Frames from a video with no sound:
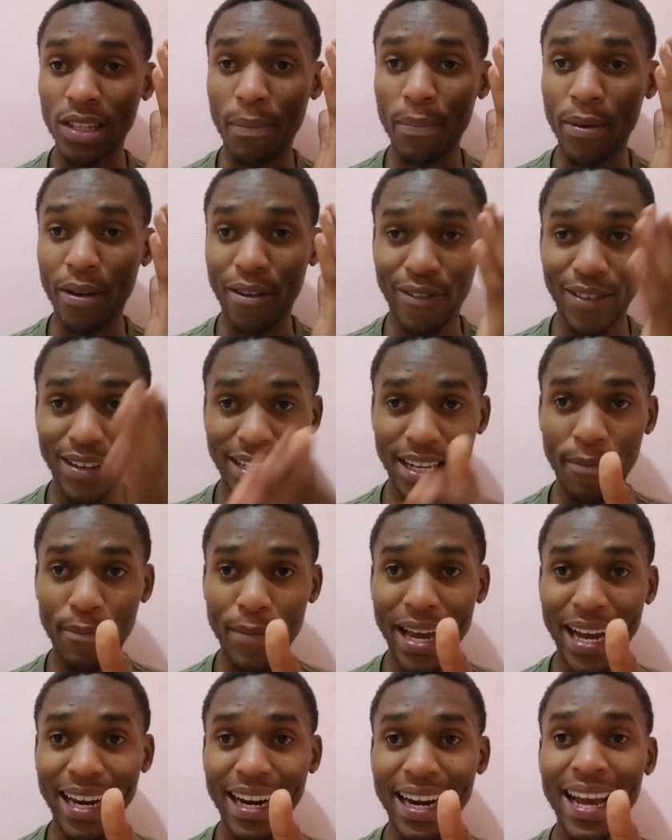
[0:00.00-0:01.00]
the profit I
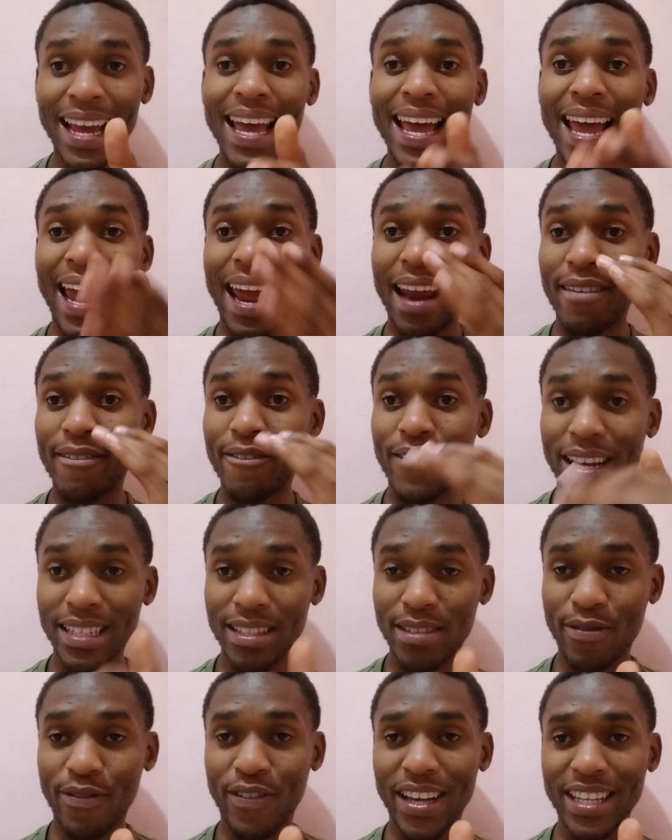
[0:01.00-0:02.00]
make, and
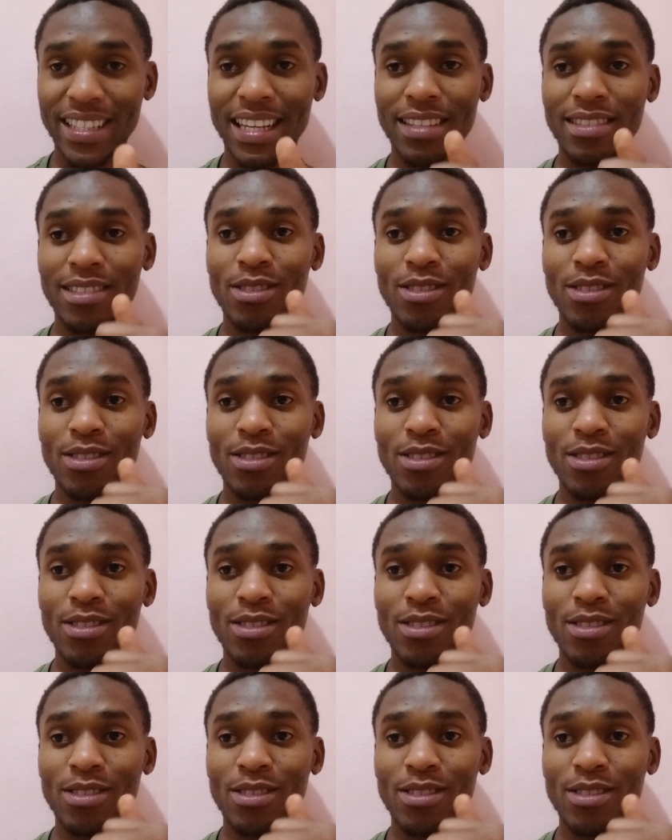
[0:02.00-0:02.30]
vice versa.